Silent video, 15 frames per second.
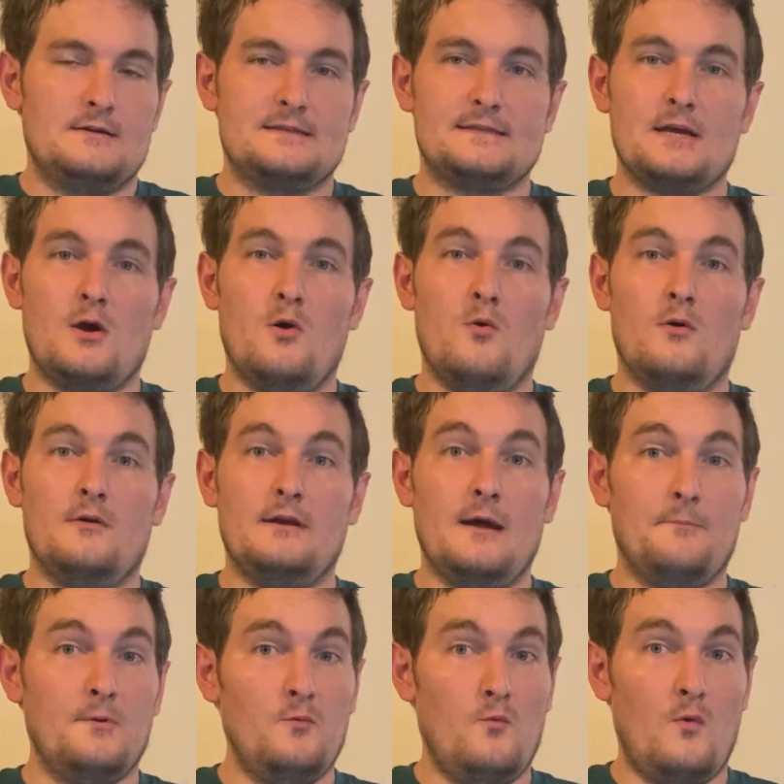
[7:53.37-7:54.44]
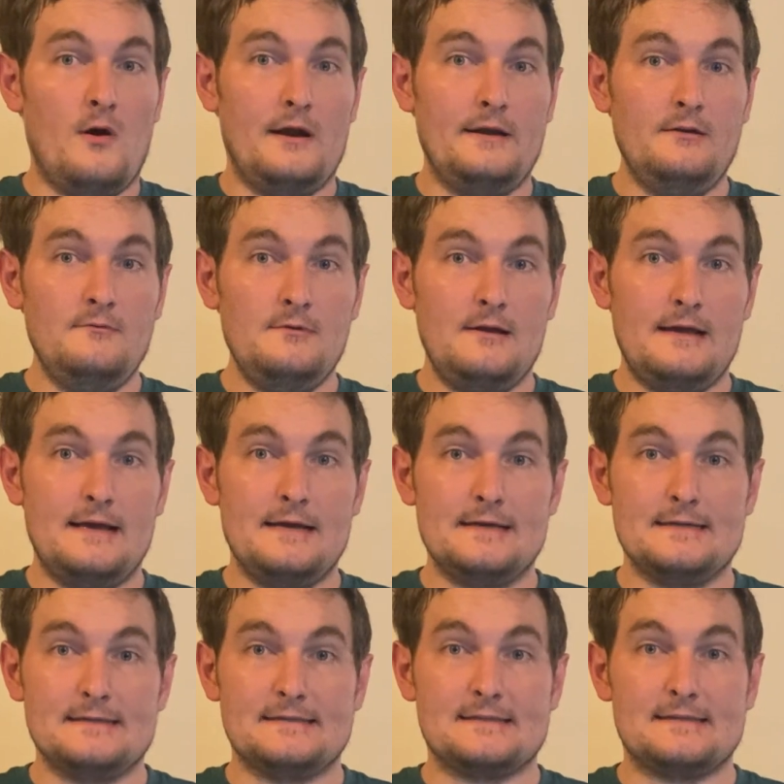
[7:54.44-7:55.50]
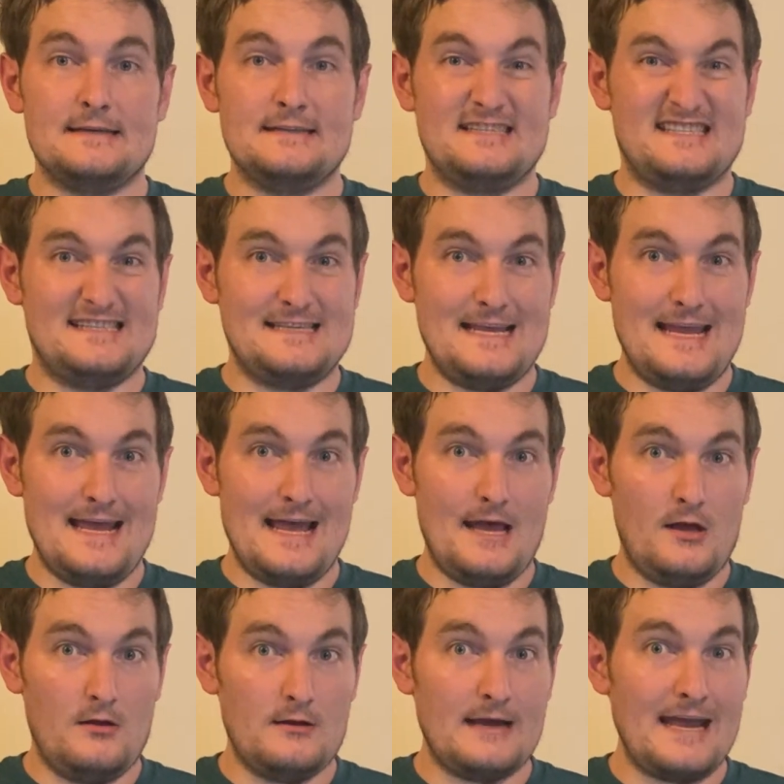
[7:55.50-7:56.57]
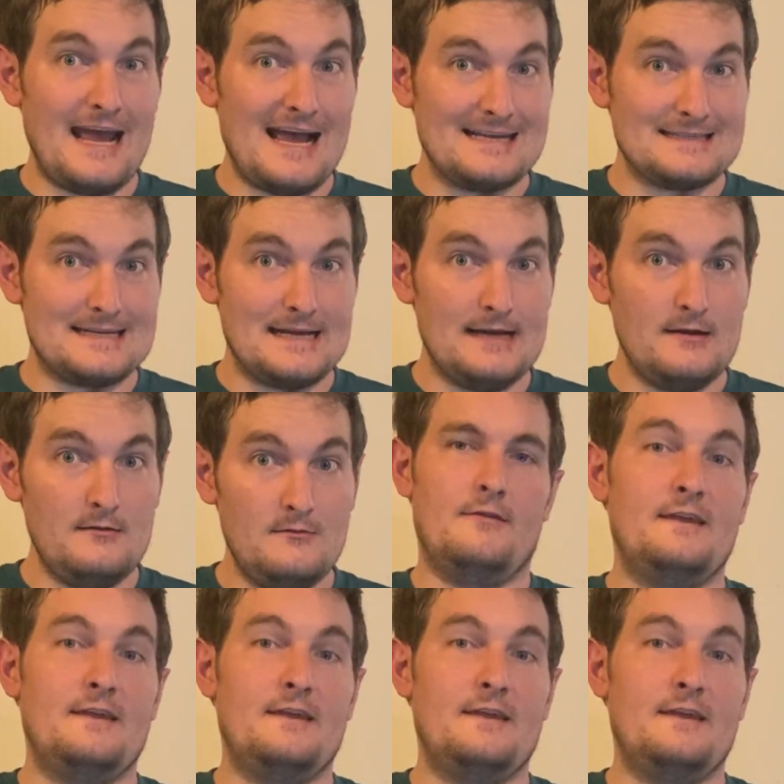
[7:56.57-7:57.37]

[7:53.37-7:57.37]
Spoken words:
So number 1 is CL Casting.